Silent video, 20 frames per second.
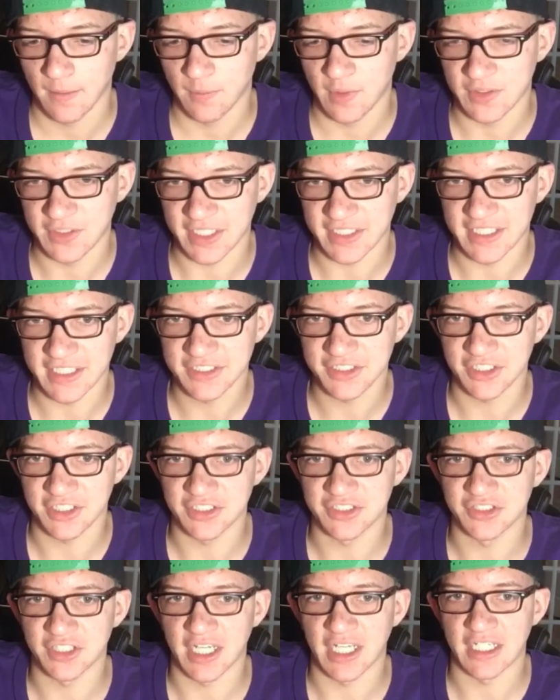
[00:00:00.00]
But it's like this year
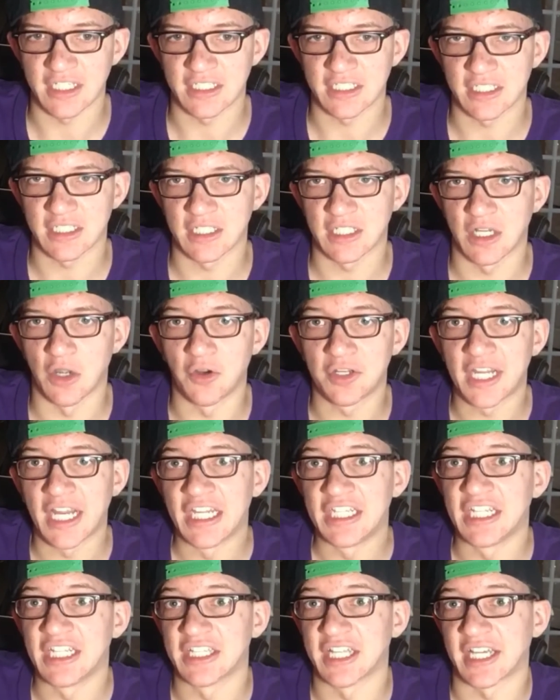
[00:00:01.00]
it's like
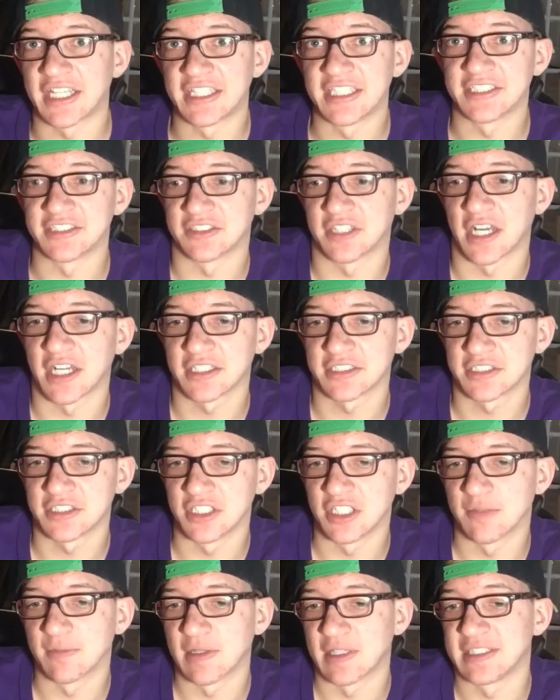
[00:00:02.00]
okay, didn't like this last
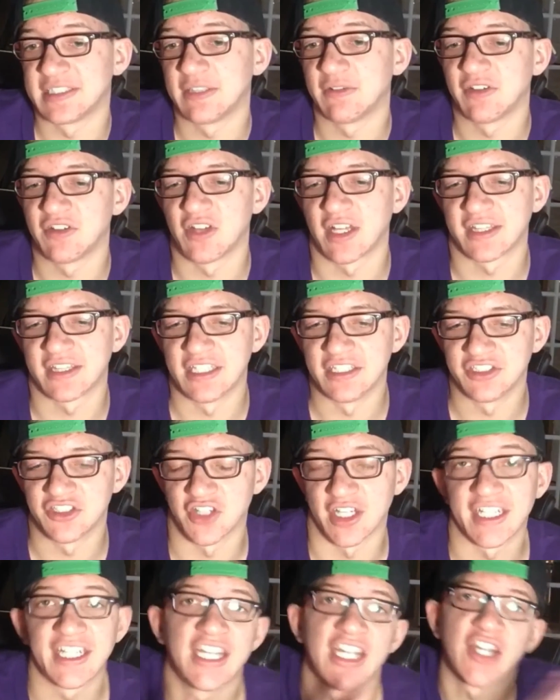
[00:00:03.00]
year, but let's do it like this,
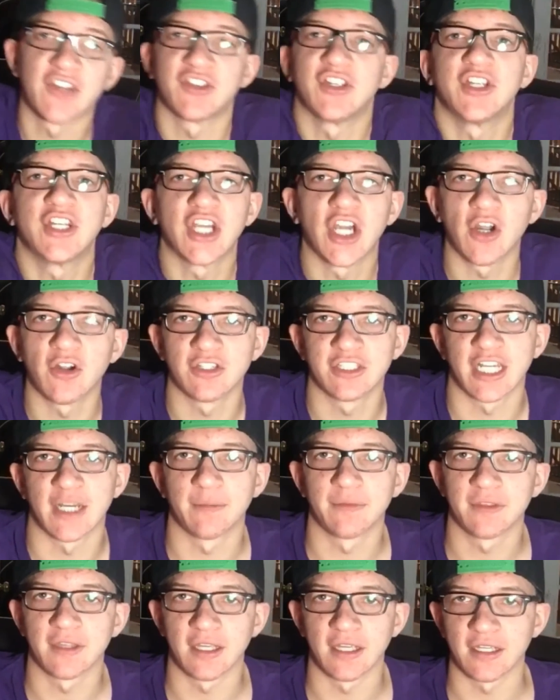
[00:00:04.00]
like, here you go
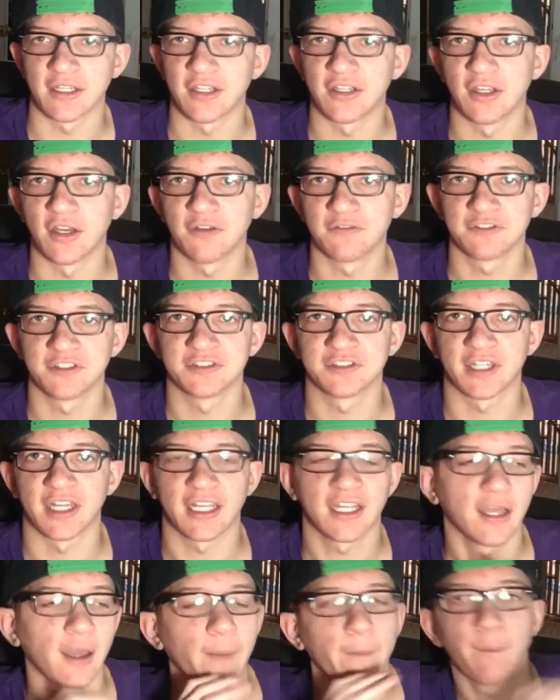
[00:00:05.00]
type thing, you know? Just,
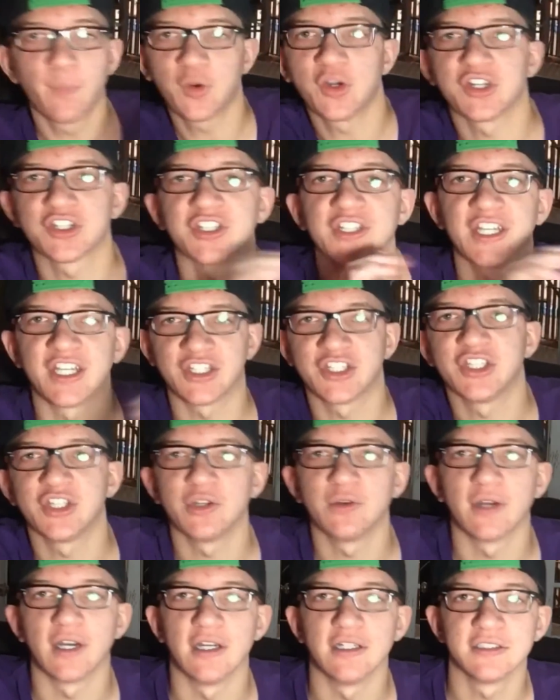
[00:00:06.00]
like, pushing it
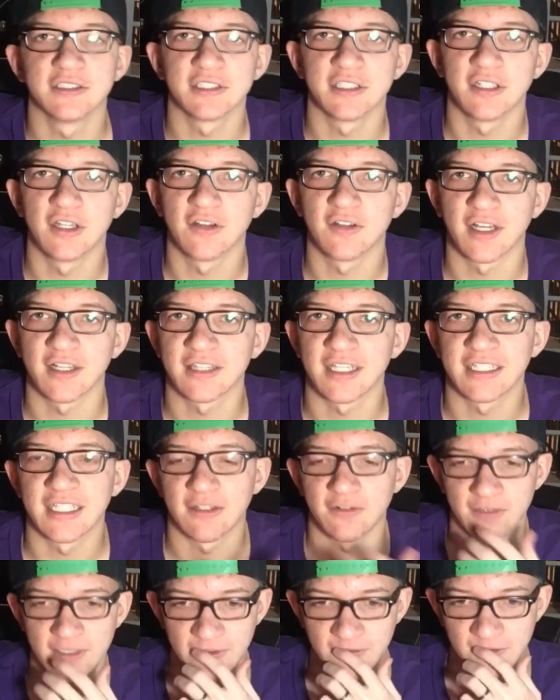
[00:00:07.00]
to us, you know? Like, they
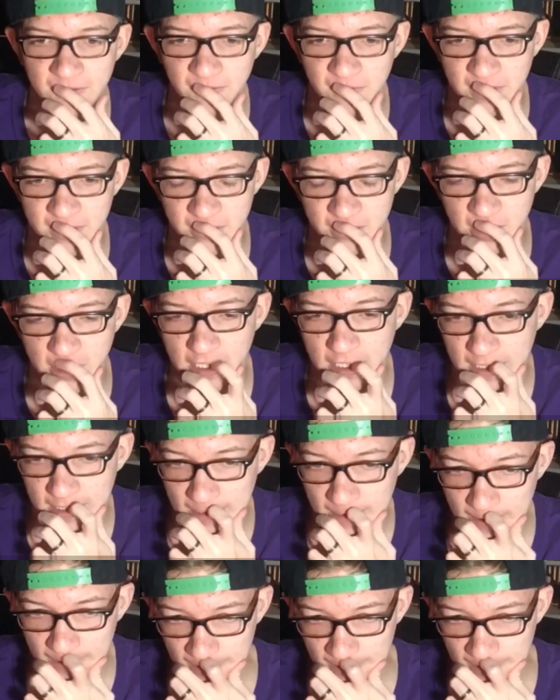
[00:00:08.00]
didn't even really try.